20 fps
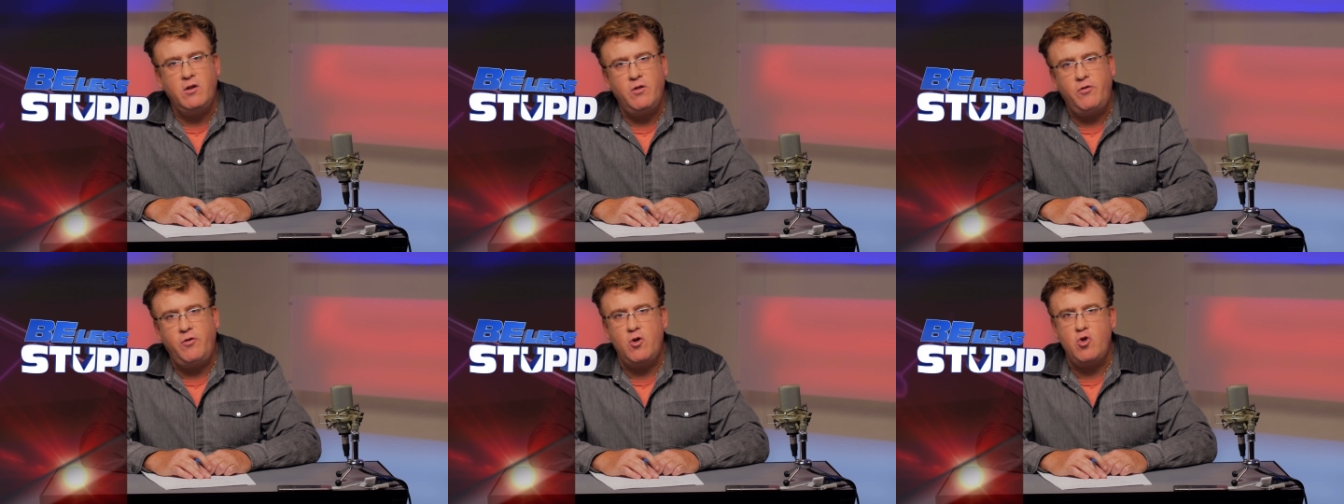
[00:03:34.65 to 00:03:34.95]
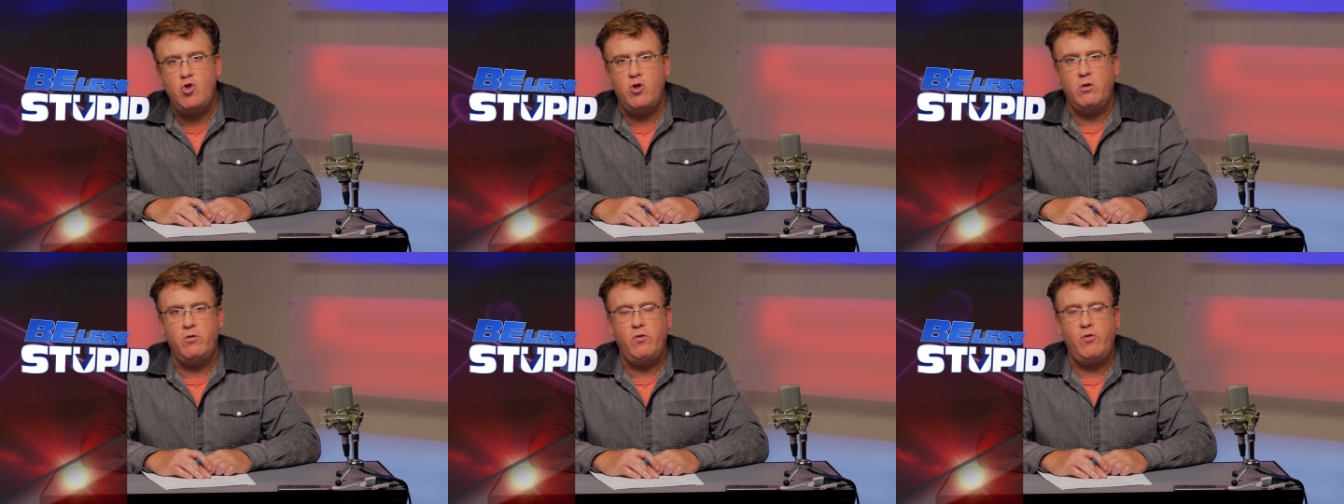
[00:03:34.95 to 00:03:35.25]

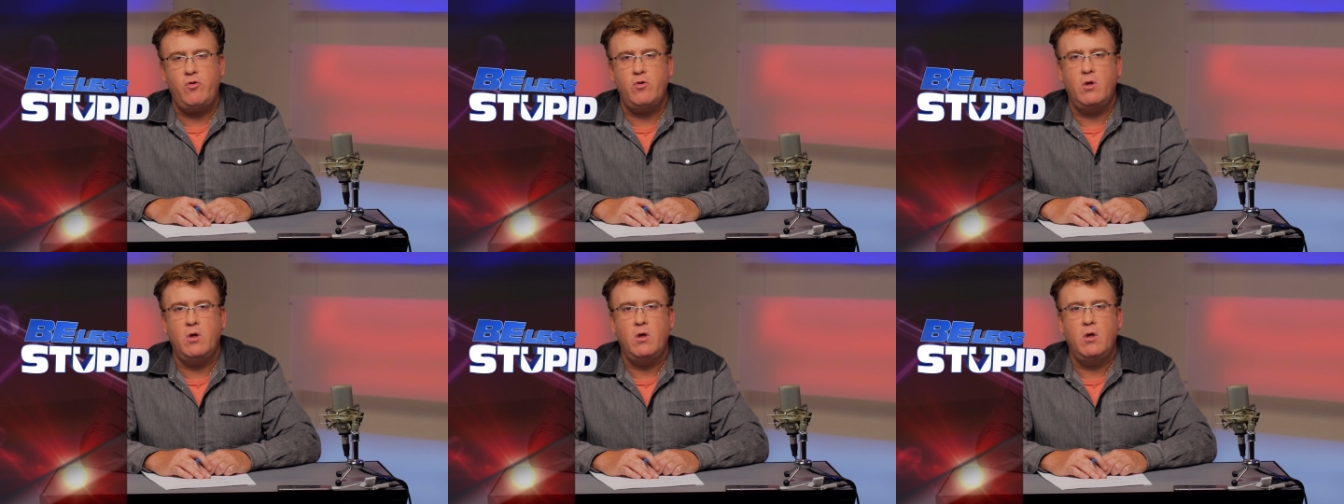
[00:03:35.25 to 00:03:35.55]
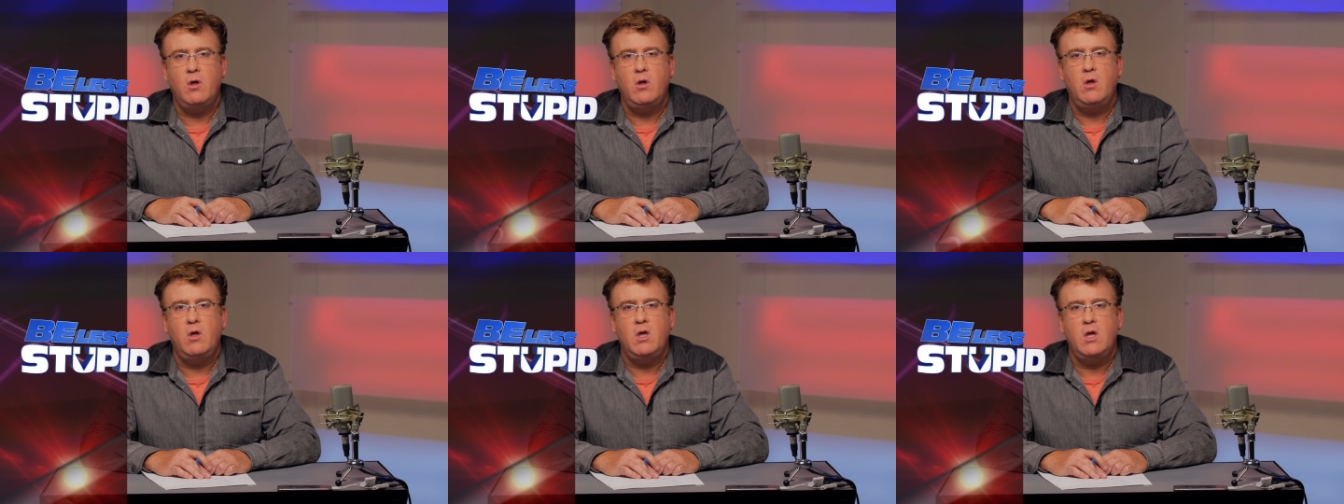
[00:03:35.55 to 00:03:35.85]
decisions
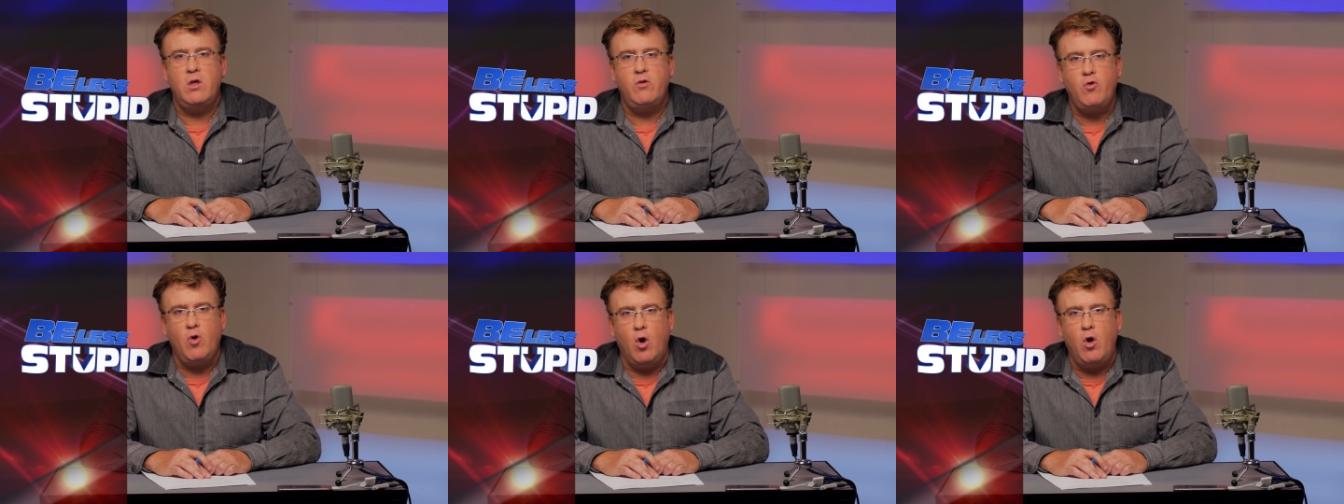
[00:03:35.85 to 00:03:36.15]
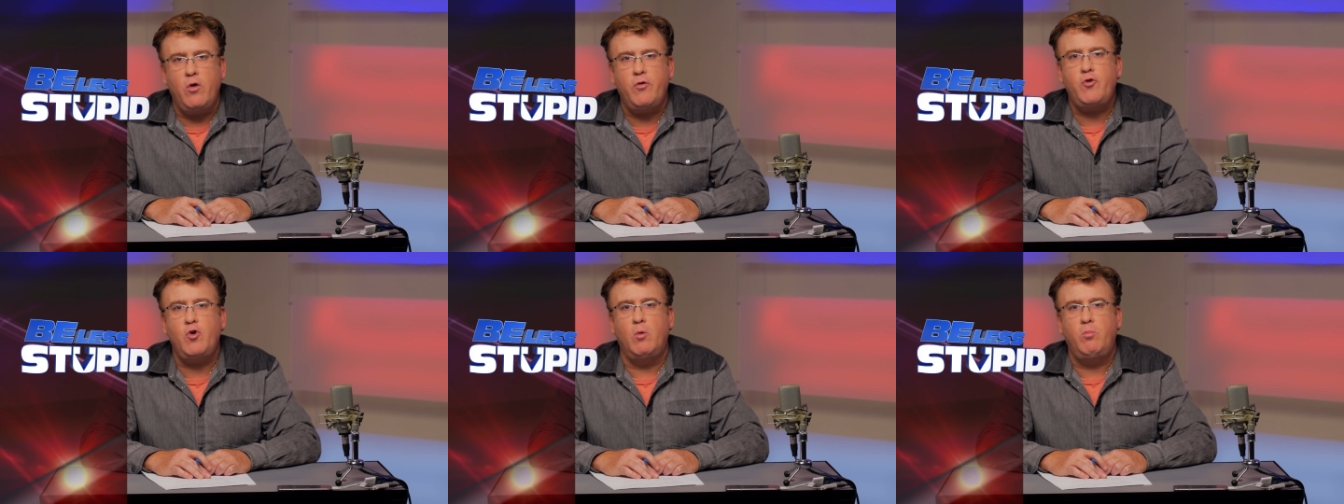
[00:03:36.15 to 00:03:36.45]
is
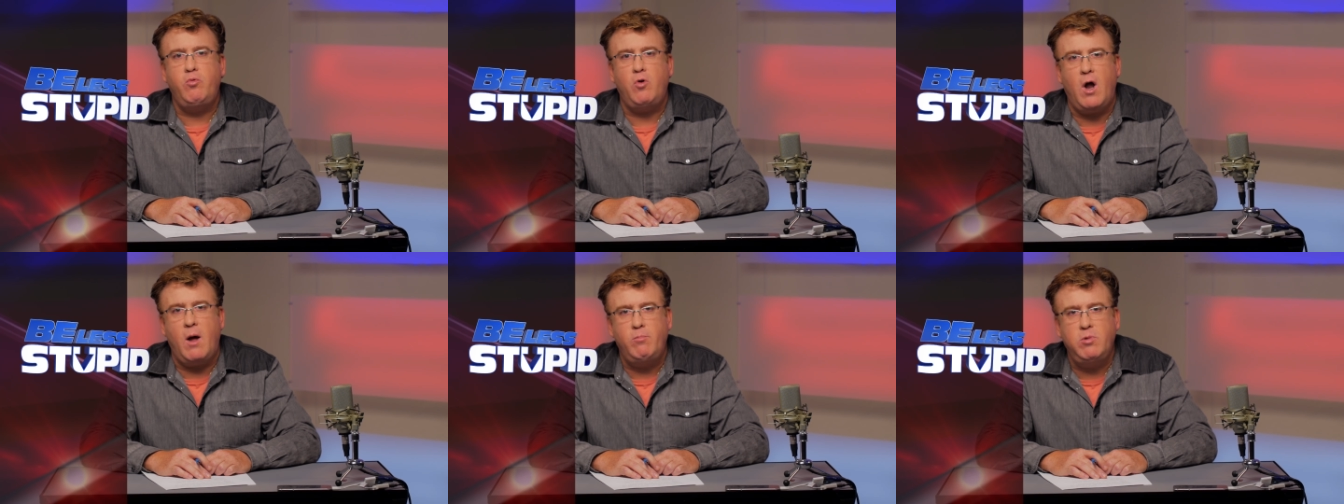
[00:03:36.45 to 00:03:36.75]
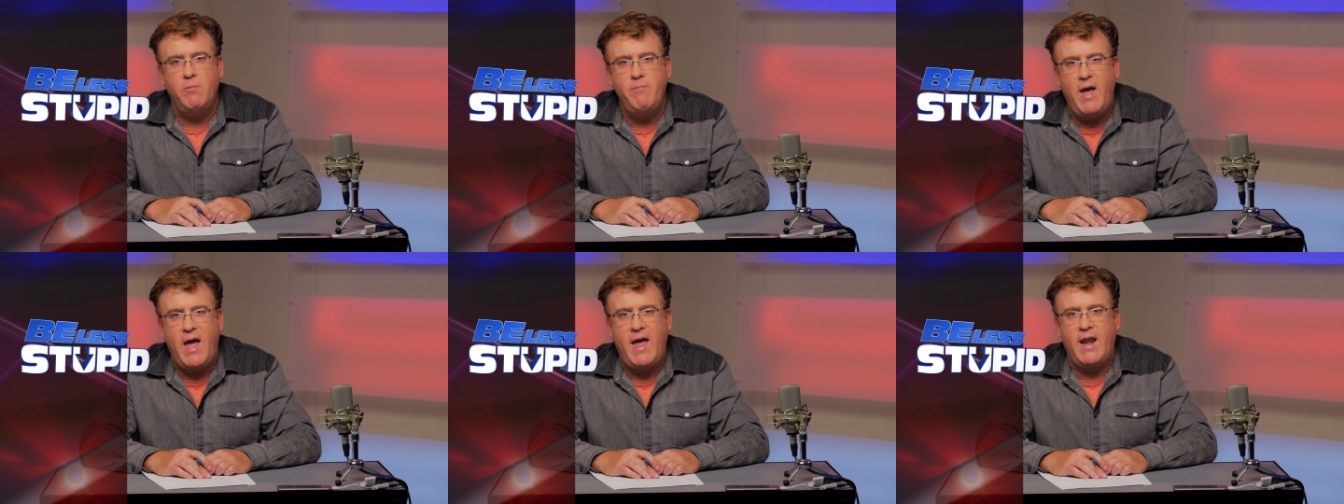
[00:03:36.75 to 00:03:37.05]
also
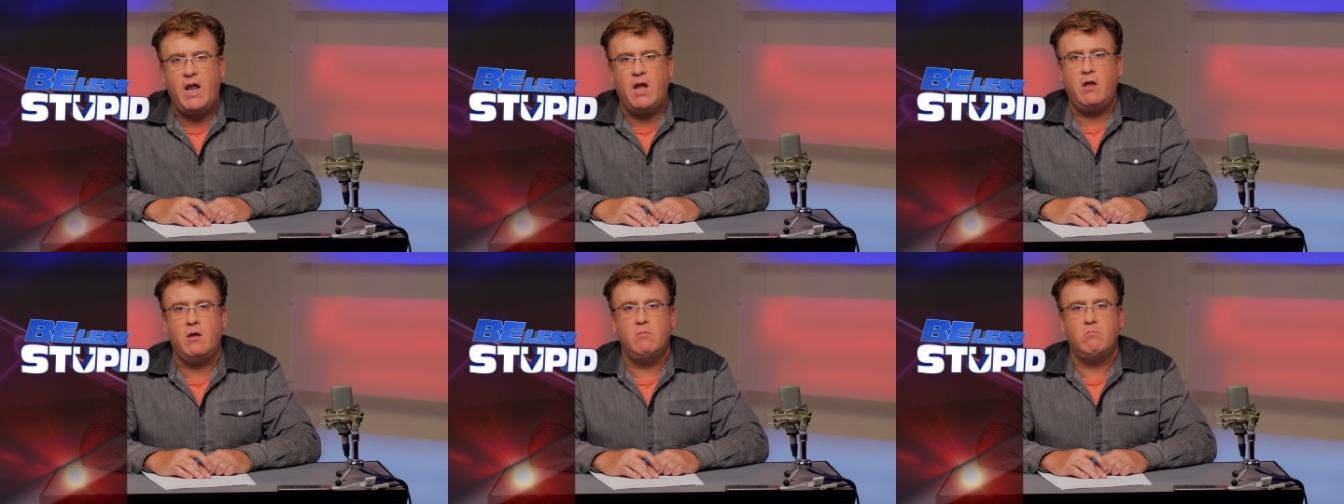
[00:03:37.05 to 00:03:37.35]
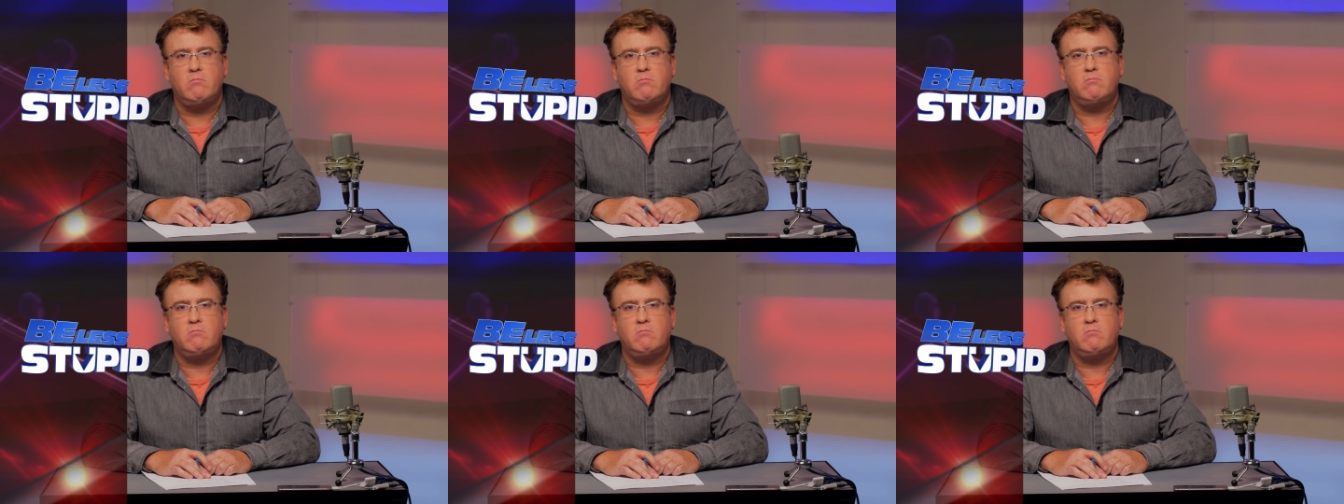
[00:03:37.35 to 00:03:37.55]
problematic.